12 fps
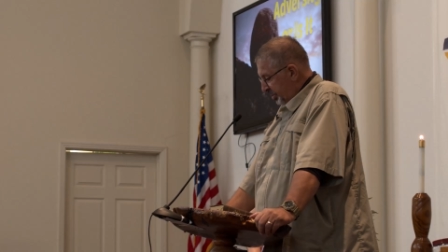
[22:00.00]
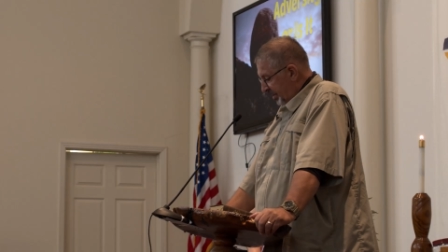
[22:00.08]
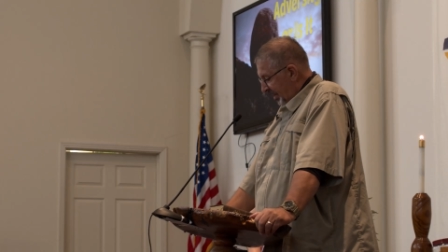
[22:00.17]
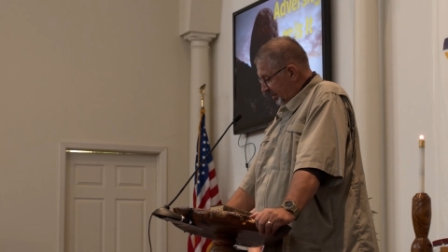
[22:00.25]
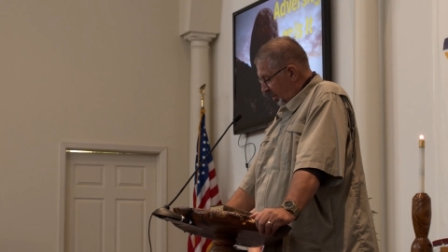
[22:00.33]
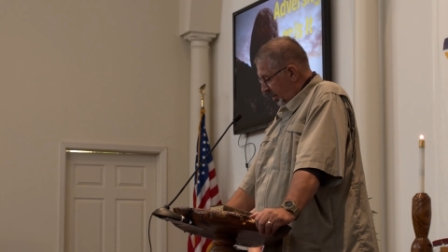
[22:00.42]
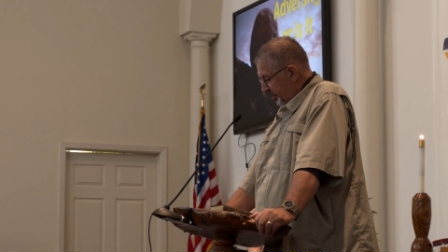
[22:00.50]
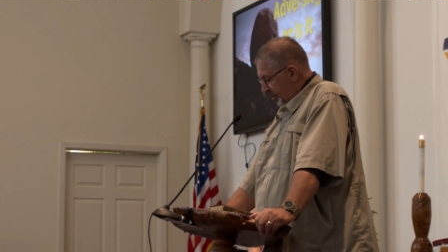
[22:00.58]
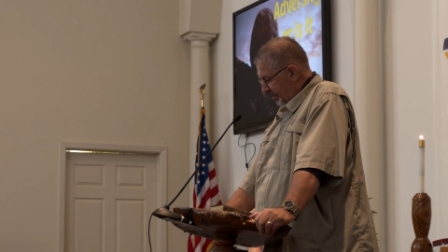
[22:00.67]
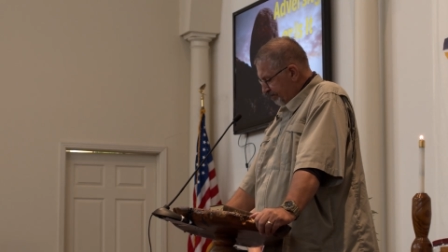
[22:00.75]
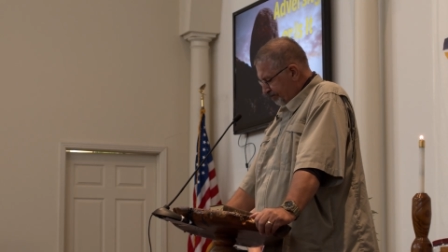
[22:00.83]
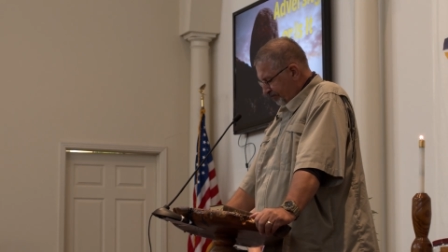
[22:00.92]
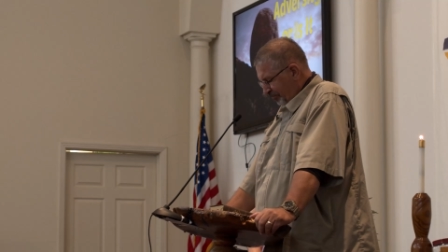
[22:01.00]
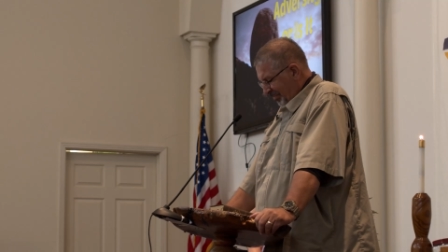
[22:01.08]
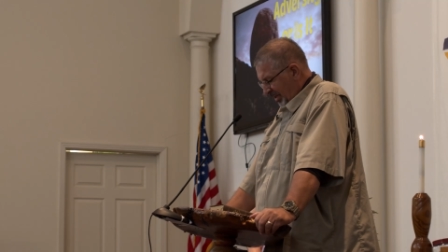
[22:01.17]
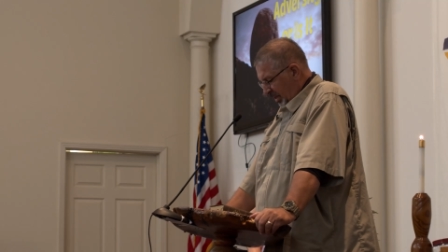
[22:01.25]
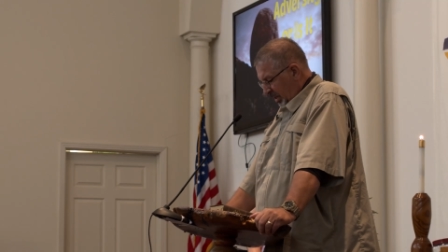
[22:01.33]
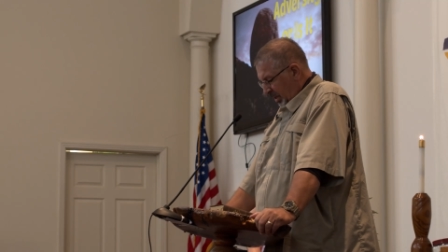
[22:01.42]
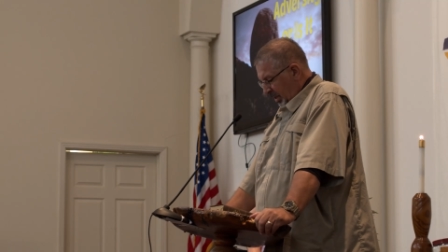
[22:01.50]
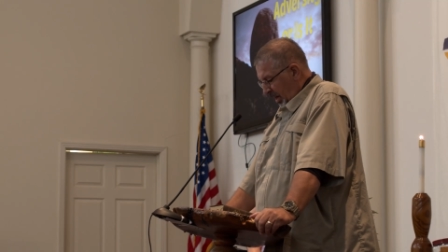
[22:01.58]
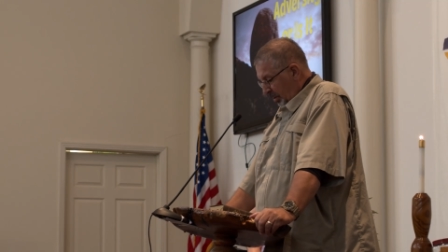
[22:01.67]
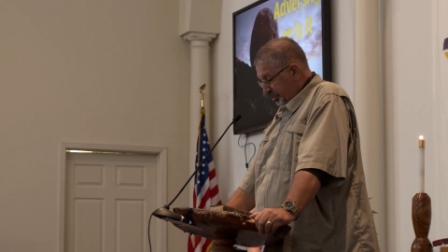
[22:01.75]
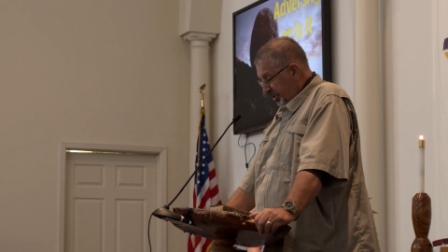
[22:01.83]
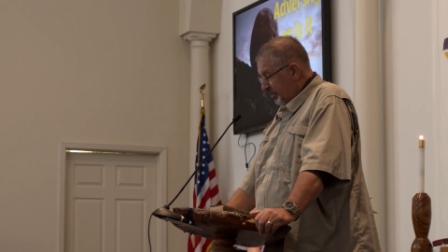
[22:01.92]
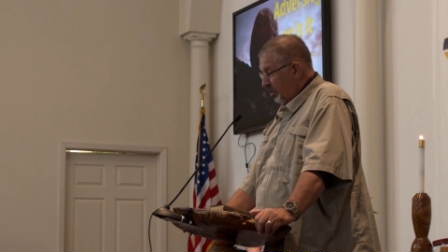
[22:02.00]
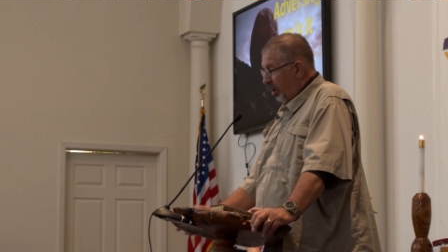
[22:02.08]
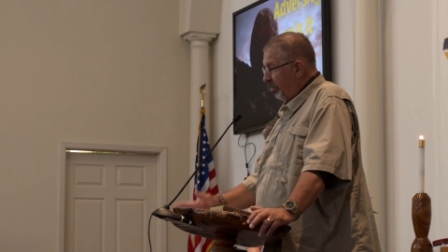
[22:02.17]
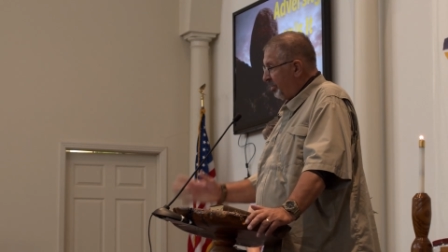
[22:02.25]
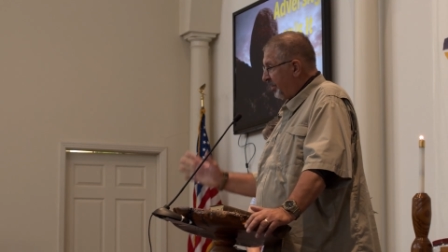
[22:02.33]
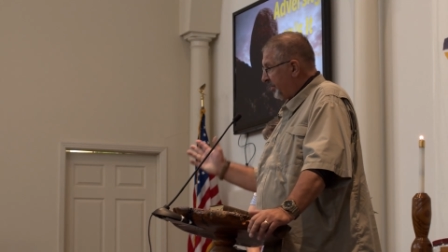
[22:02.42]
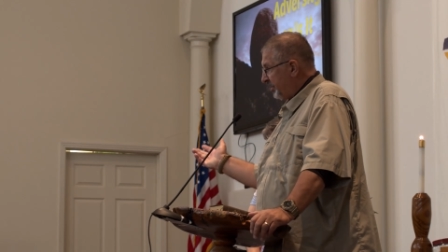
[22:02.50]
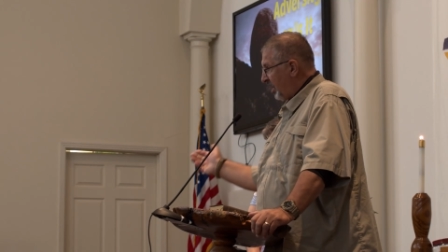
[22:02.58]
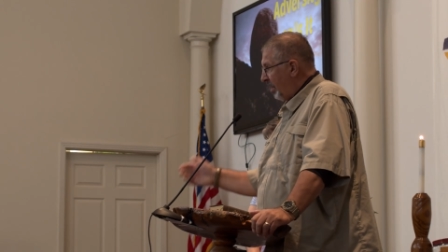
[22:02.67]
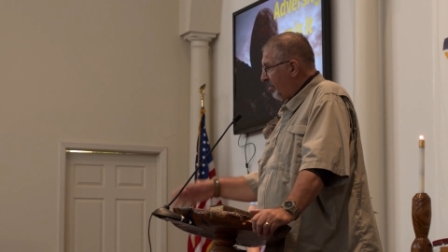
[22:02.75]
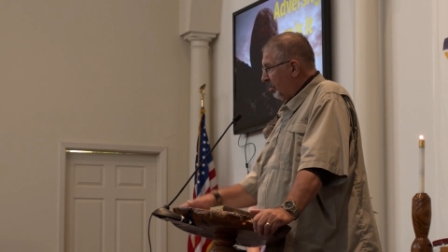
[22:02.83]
to that time frame. I was in the Army at the time.